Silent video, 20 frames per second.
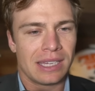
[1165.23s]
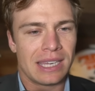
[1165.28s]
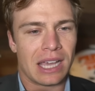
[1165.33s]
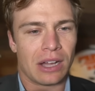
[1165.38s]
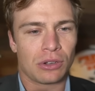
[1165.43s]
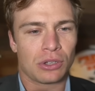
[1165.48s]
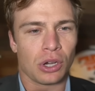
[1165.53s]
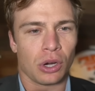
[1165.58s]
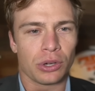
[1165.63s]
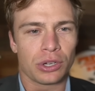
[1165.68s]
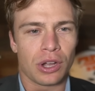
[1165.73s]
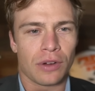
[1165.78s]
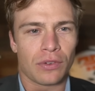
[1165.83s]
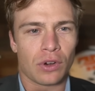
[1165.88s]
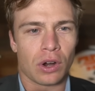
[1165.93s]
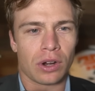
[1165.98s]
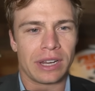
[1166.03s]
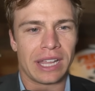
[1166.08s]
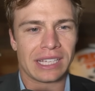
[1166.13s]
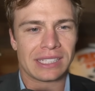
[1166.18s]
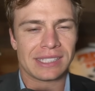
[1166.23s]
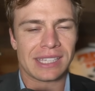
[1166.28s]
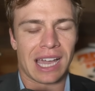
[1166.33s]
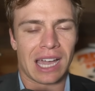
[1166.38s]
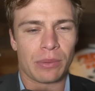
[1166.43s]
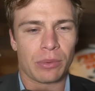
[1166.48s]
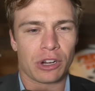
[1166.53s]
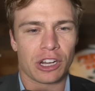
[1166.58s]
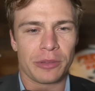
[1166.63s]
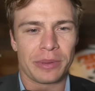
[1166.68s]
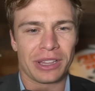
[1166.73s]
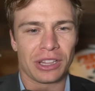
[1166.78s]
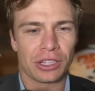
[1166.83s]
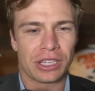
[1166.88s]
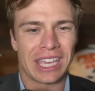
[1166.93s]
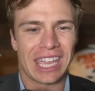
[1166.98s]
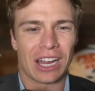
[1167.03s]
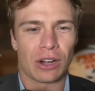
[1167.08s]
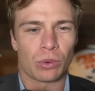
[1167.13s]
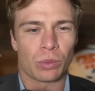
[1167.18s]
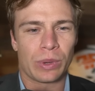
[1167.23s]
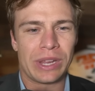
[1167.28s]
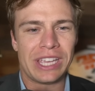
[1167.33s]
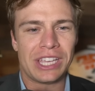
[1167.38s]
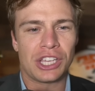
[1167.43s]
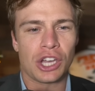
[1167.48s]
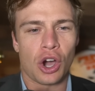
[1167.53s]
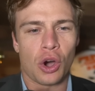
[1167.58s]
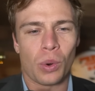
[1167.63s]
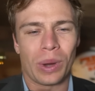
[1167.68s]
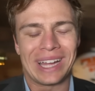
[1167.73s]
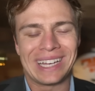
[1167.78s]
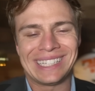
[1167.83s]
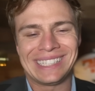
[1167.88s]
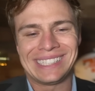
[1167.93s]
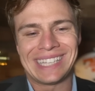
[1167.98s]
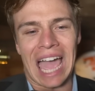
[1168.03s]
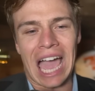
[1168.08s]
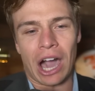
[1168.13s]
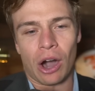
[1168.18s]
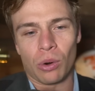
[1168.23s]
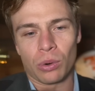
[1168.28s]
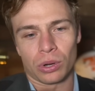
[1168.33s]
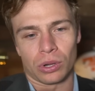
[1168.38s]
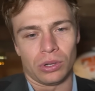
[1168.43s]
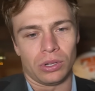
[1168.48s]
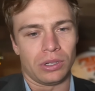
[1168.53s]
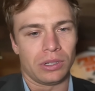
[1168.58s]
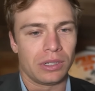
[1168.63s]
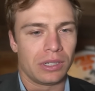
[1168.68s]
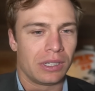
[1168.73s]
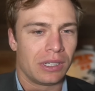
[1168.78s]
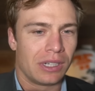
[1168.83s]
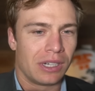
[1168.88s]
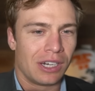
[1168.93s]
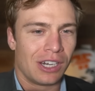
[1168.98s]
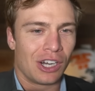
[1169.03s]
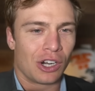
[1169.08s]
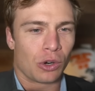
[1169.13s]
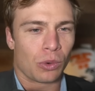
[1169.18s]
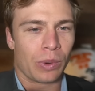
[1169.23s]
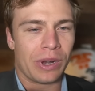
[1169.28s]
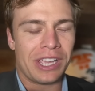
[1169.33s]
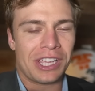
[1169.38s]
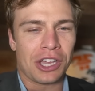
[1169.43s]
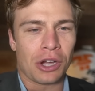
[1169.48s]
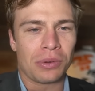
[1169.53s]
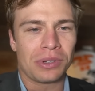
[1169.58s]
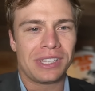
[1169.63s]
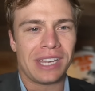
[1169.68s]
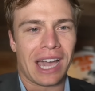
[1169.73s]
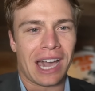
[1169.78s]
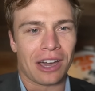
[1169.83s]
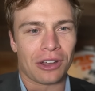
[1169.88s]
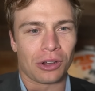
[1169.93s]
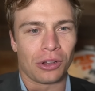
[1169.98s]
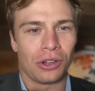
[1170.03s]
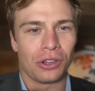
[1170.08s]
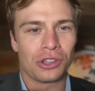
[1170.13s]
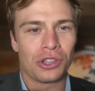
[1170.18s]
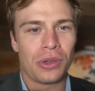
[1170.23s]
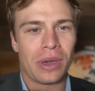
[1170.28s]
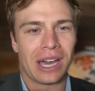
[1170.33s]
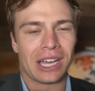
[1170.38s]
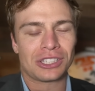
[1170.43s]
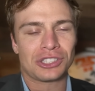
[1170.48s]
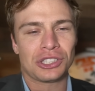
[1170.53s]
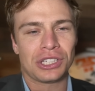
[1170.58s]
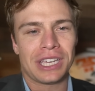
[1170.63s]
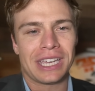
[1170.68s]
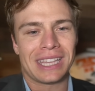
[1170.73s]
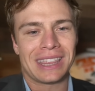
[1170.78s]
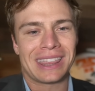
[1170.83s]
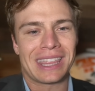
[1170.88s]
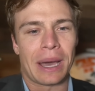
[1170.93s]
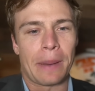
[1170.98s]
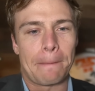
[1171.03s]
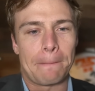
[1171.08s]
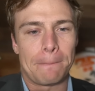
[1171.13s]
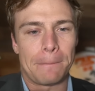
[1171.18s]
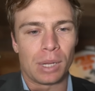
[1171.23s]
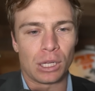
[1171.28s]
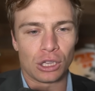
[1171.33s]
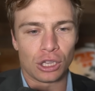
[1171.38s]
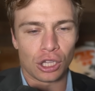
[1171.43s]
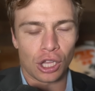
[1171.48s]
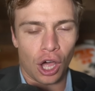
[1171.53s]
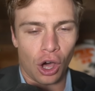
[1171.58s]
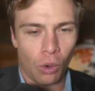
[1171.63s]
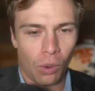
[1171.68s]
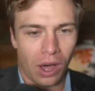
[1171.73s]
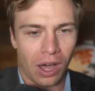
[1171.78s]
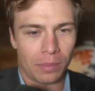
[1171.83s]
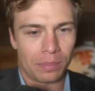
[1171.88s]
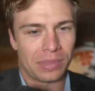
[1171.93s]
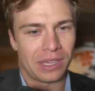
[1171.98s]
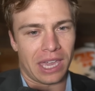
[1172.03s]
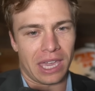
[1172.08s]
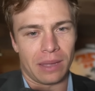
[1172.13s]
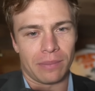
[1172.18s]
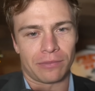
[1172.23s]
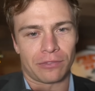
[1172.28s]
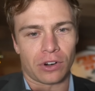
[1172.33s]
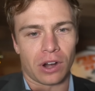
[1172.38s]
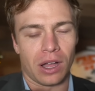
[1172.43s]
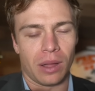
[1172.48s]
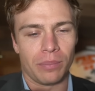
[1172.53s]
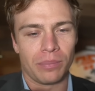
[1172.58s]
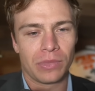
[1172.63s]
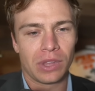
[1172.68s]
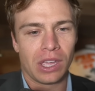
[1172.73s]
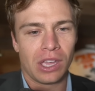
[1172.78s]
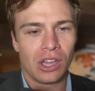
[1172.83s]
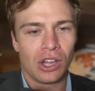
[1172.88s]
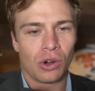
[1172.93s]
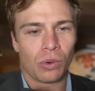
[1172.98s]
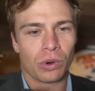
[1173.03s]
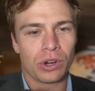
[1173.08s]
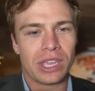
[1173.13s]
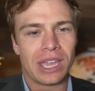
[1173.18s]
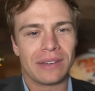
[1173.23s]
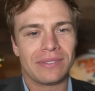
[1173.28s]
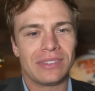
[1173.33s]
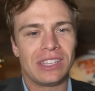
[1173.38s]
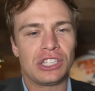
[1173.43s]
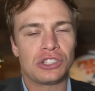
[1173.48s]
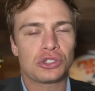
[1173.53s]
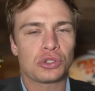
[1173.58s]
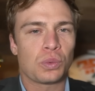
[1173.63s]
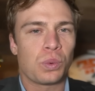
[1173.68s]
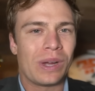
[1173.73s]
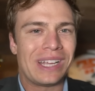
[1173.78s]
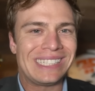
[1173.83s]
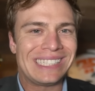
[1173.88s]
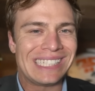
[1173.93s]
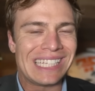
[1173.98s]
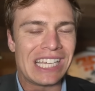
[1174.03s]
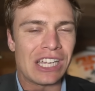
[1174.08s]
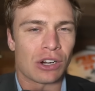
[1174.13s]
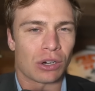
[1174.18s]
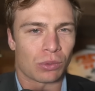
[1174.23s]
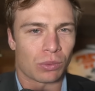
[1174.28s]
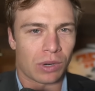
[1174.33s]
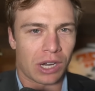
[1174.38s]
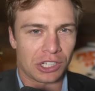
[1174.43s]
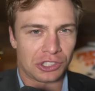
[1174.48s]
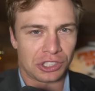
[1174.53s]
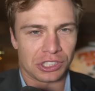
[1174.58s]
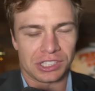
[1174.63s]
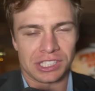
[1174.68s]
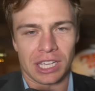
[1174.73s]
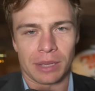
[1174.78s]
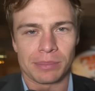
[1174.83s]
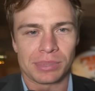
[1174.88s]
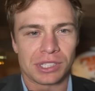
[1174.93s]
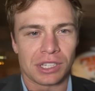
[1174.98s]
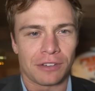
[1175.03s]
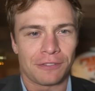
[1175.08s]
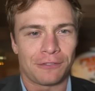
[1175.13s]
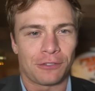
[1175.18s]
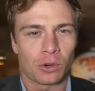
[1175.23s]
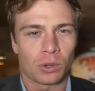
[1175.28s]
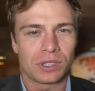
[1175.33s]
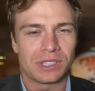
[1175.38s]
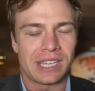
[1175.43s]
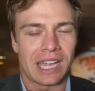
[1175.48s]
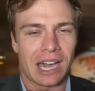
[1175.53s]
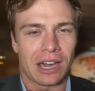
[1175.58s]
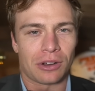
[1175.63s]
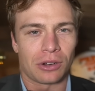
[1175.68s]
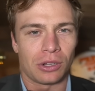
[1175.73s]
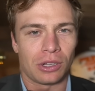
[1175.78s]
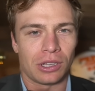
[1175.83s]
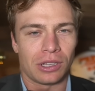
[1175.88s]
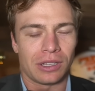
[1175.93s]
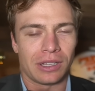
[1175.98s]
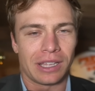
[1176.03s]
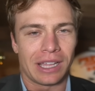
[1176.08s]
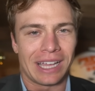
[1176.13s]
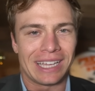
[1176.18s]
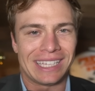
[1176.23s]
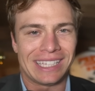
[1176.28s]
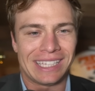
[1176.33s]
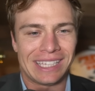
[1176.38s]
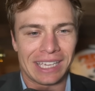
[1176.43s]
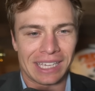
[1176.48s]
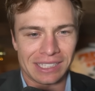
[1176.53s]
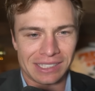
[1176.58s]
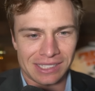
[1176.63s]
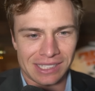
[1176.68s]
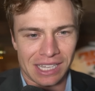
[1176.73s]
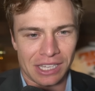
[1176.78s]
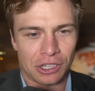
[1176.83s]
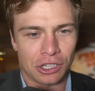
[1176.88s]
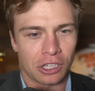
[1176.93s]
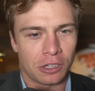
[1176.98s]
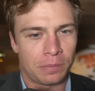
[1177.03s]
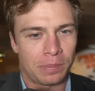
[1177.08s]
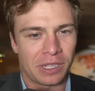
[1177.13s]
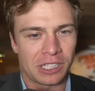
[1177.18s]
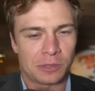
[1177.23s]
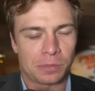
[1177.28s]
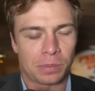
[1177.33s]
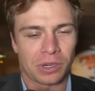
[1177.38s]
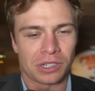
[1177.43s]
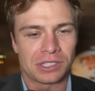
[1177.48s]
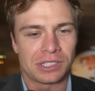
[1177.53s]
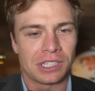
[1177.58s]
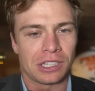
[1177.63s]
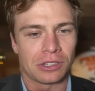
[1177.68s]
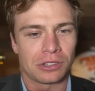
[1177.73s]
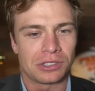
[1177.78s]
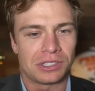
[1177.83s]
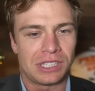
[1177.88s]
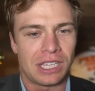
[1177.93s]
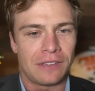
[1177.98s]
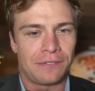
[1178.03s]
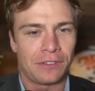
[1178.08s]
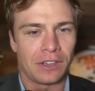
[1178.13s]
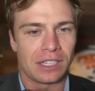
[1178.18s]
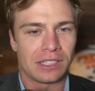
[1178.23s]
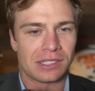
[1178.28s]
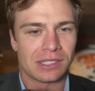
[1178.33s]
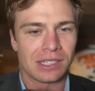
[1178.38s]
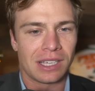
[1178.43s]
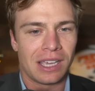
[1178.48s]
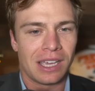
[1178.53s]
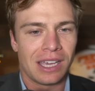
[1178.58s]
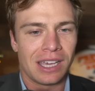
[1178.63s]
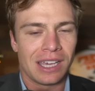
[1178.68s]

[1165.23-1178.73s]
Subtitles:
Now, going over to our next guy, we're going to be looking at Rico Dowdle. Rico Dowdle, you actually get the blow-up game from, where you have the 20 rush attempts for Dowdle against a good Pittsburgh Steelers defense.